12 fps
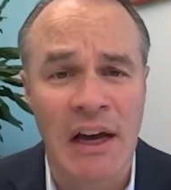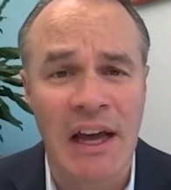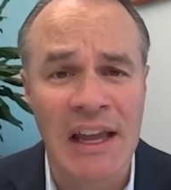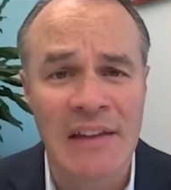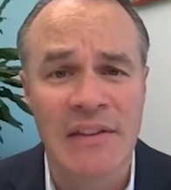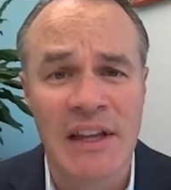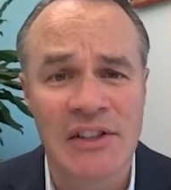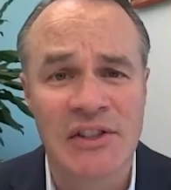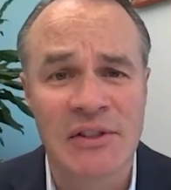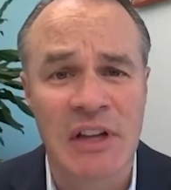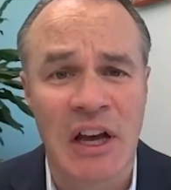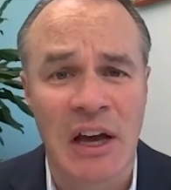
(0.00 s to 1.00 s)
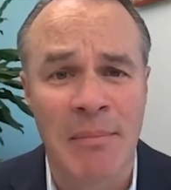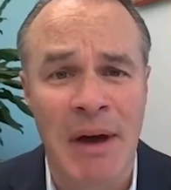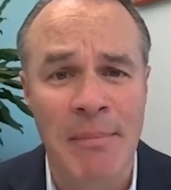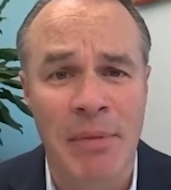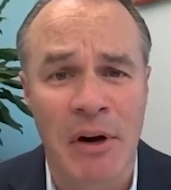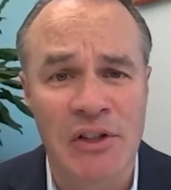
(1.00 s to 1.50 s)
in this
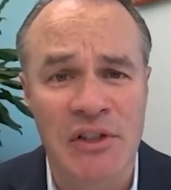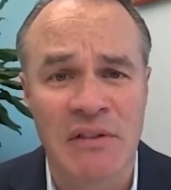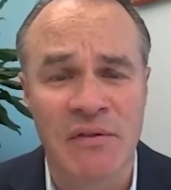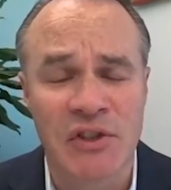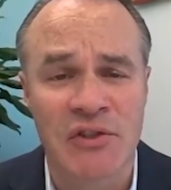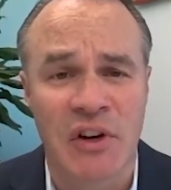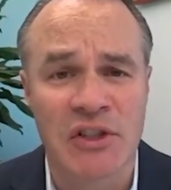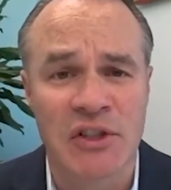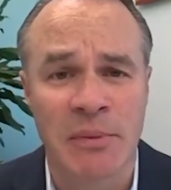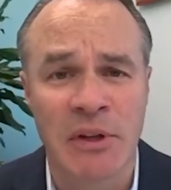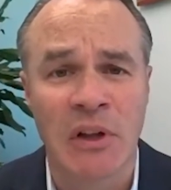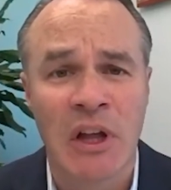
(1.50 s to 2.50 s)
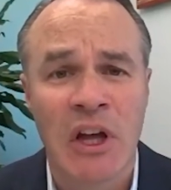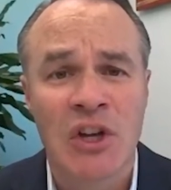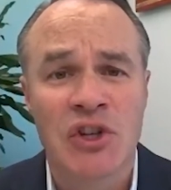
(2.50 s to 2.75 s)
bipartisan infrastructure bill